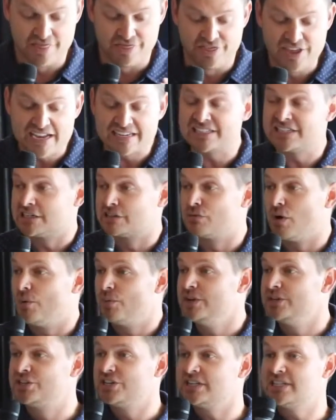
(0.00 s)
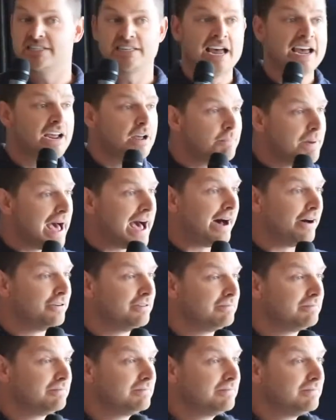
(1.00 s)
This is what we just sang about,
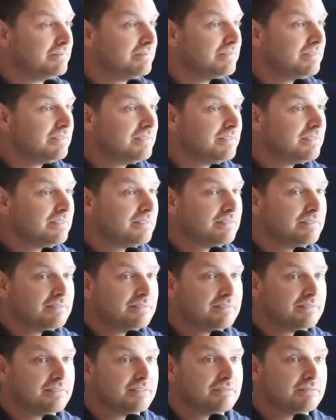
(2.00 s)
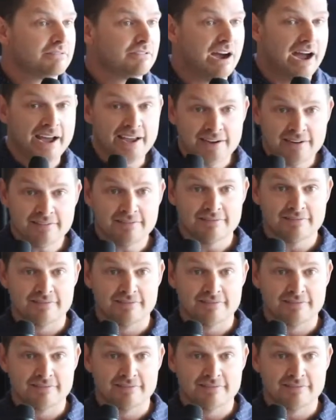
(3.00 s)
right?